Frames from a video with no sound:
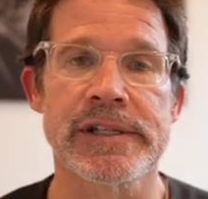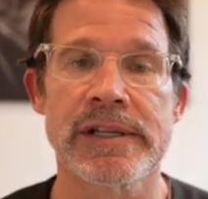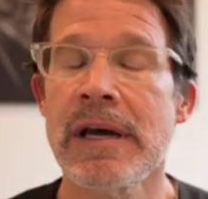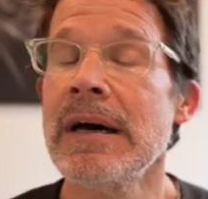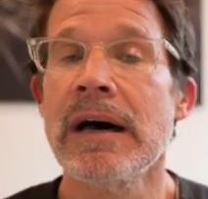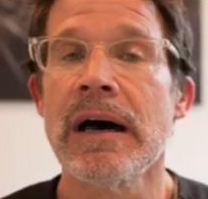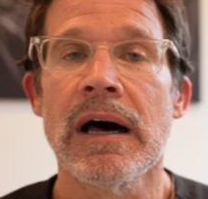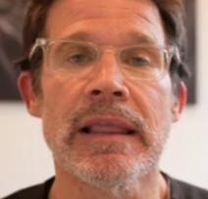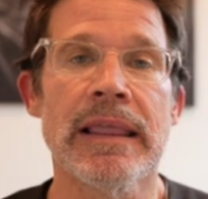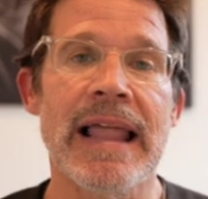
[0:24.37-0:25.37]
And
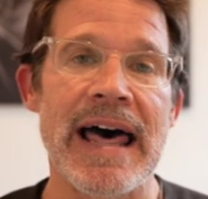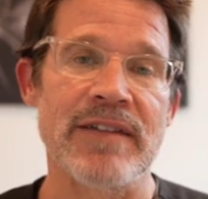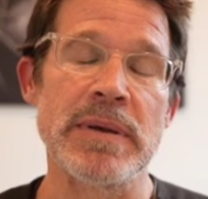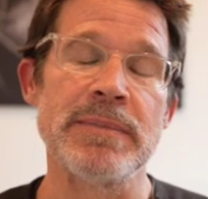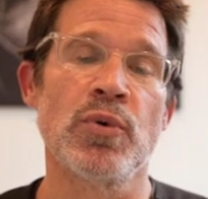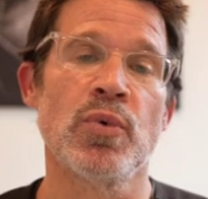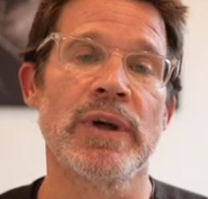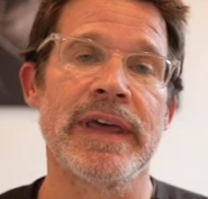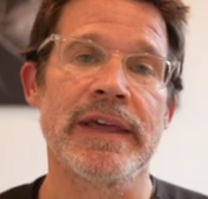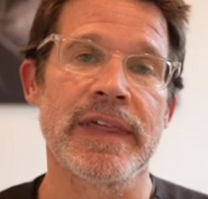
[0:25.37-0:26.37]
a lot of people,
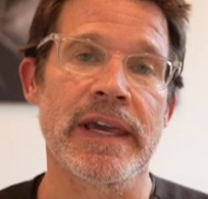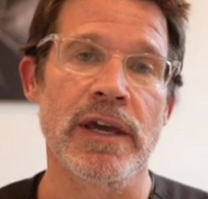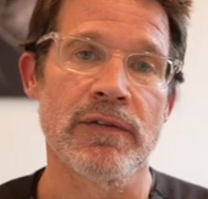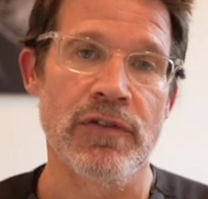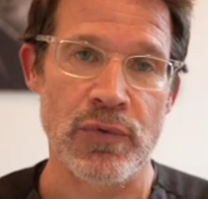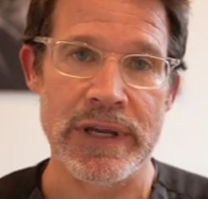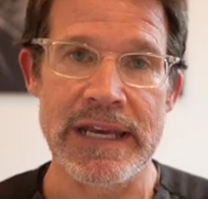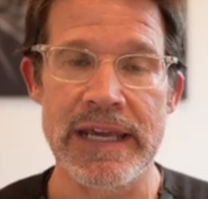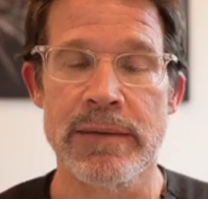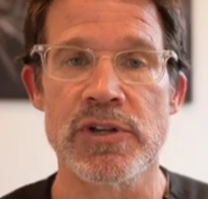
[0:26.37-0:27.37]
when they think of
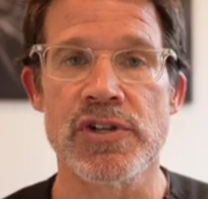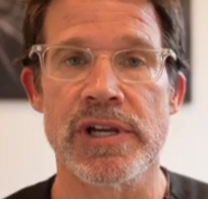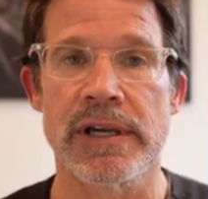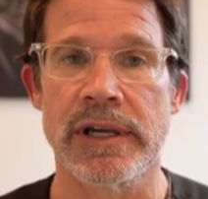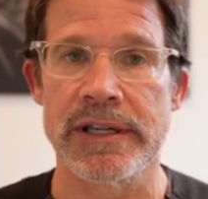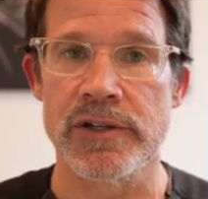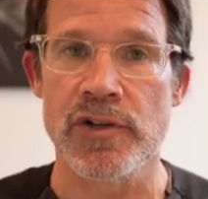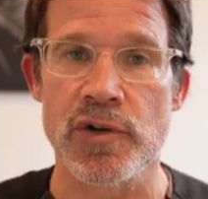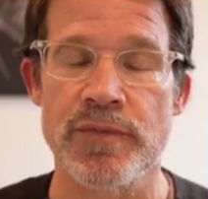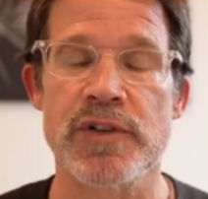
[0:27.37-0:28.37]
3D imaging and
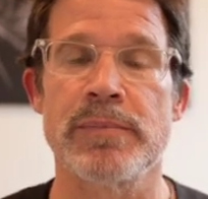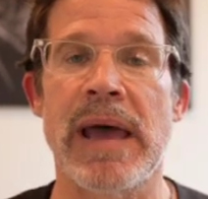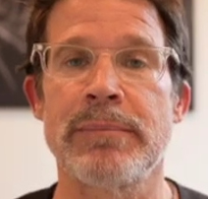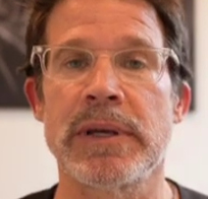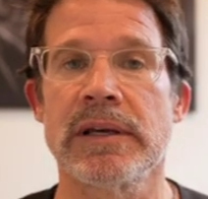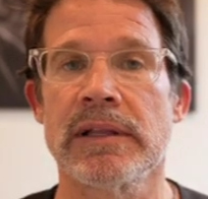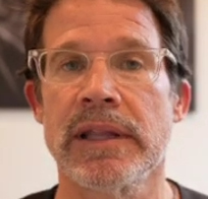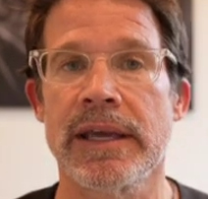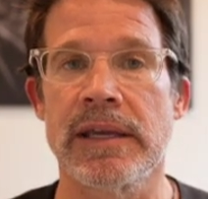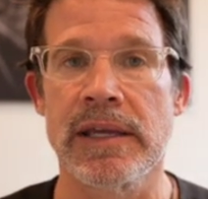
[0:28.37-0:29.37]
surface mapping
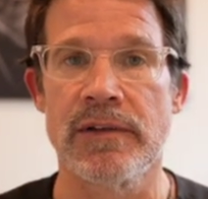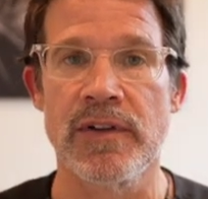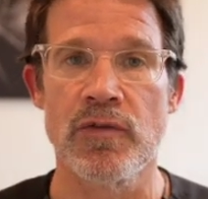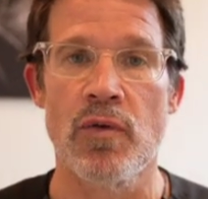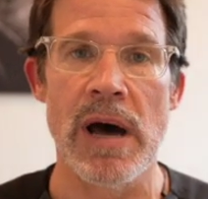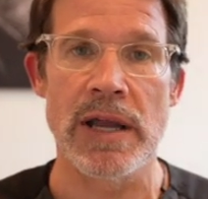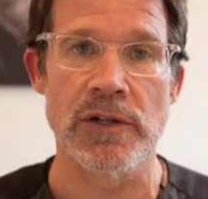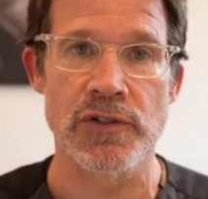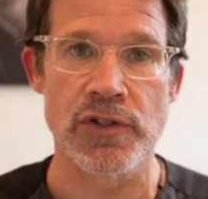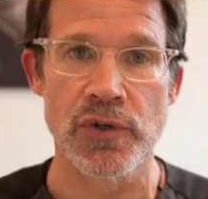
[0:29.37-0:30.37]
like Invivo
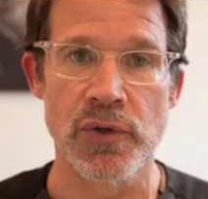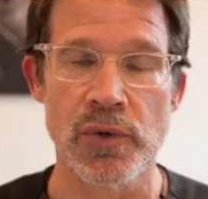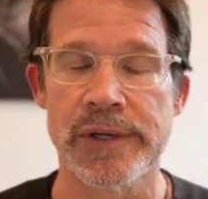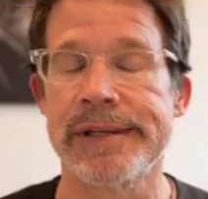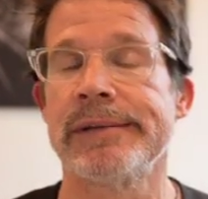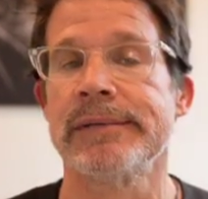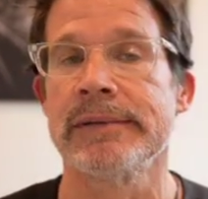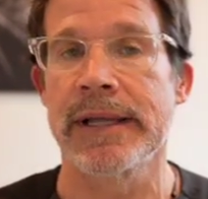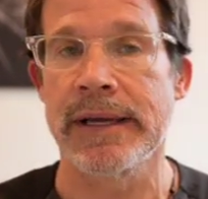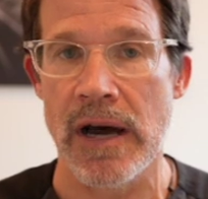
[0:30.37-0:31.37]
models do
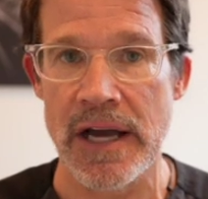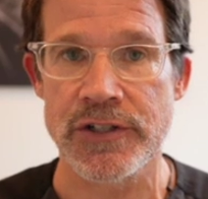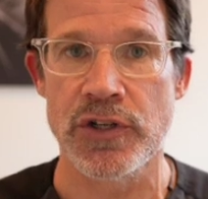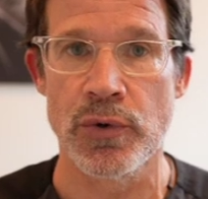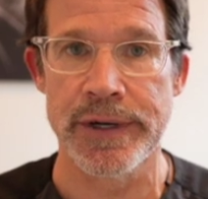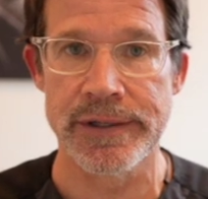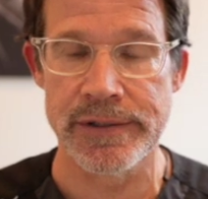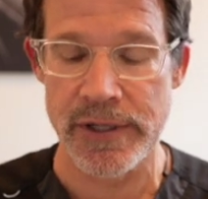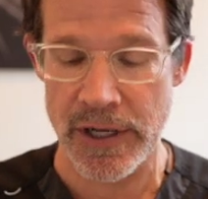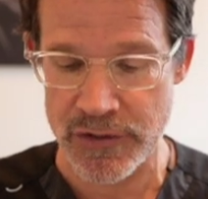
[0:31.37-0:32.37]
and like
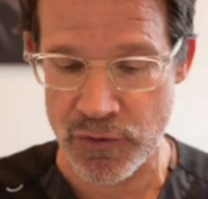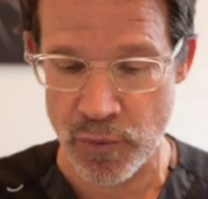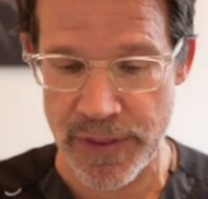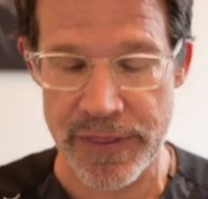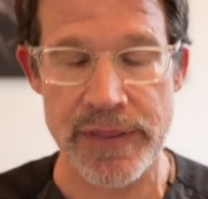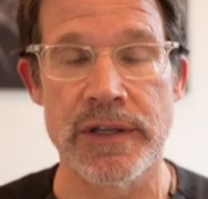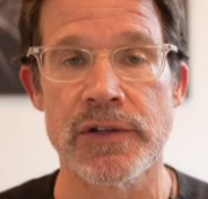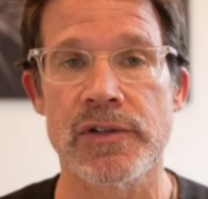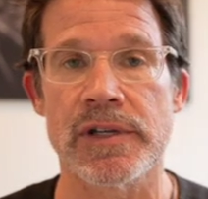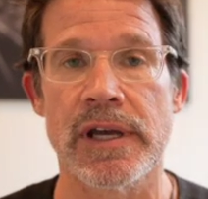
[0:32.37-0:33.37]
Osteoid does with
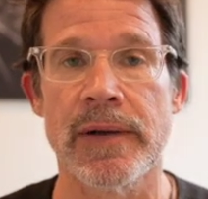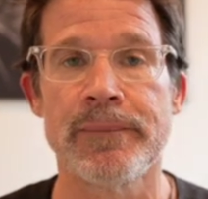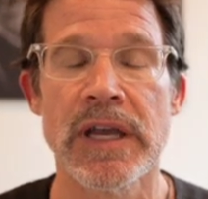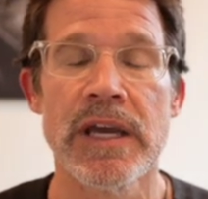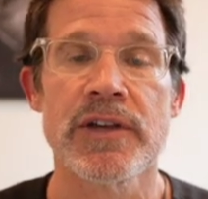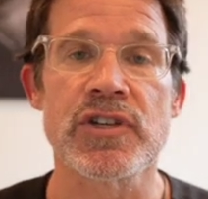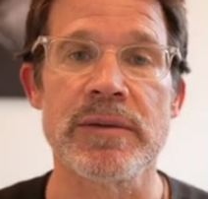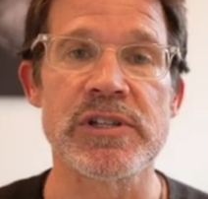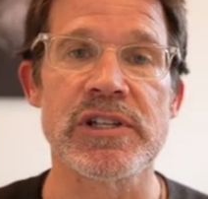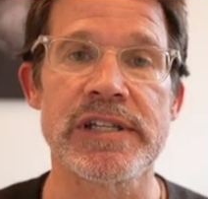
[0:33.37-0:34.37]
these
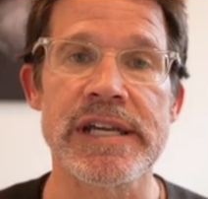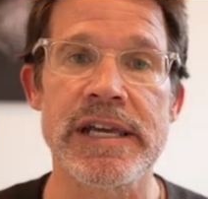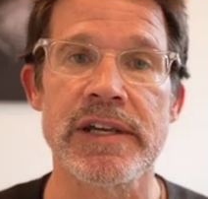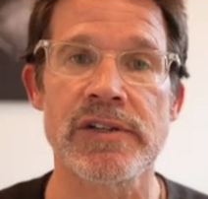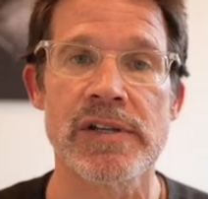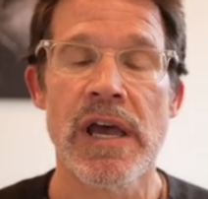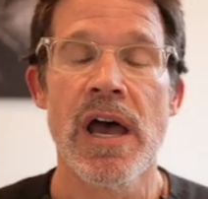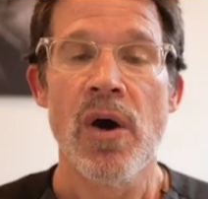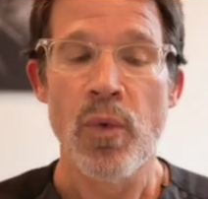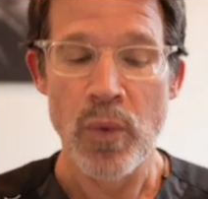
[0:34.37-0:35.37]
CBCTs,
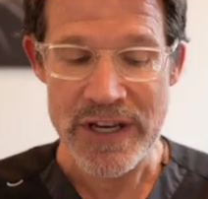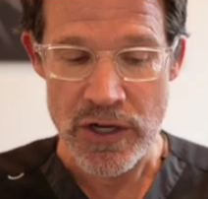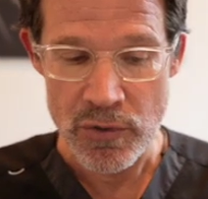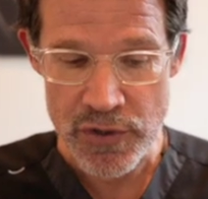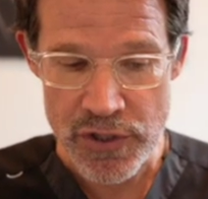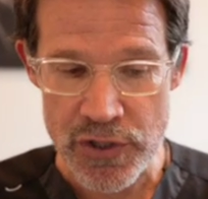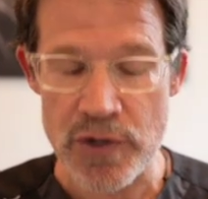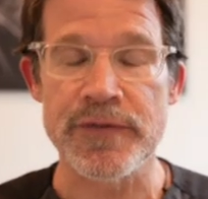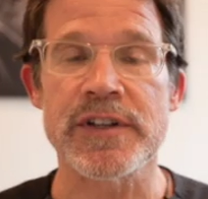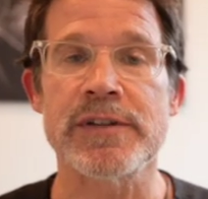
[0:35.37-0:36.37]
when you
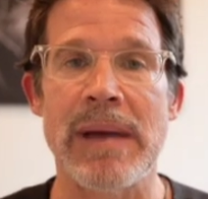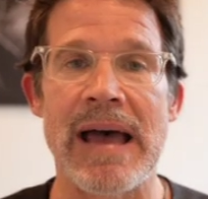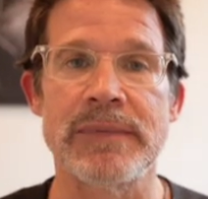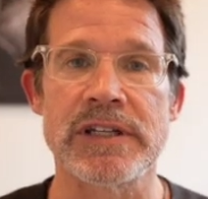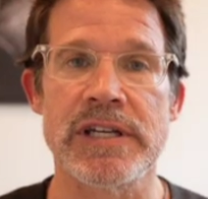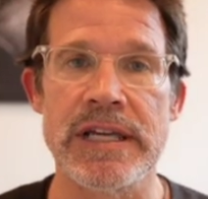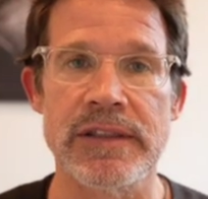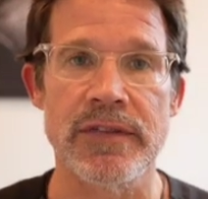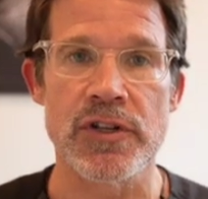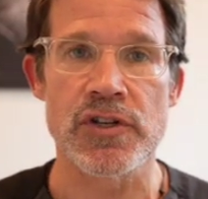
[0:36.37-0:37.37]
surface map the
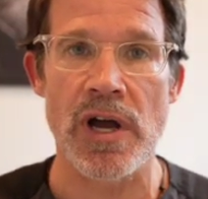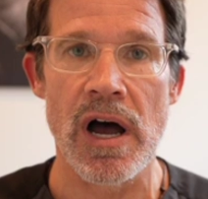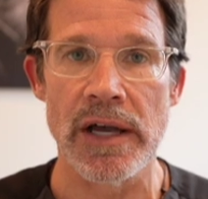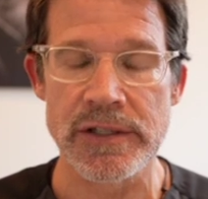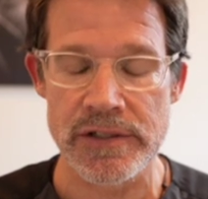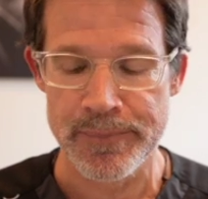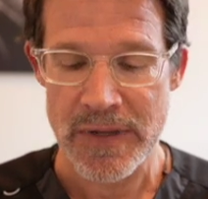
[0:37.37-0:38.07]
teeth and the jaws,